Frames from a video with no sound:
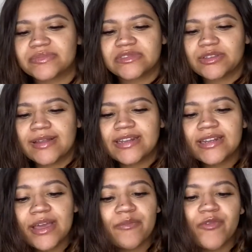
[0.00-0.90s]
So I didn't
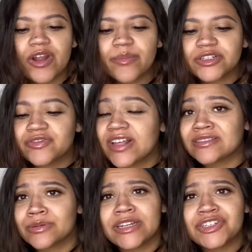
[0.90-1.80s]
get very much of an
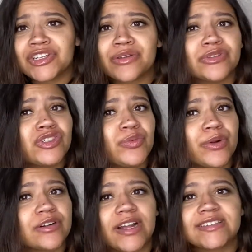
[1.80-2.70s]
explanation. It was
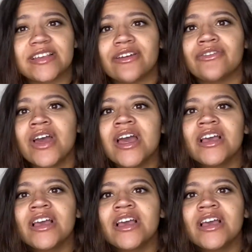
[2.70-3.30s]
super aggressive.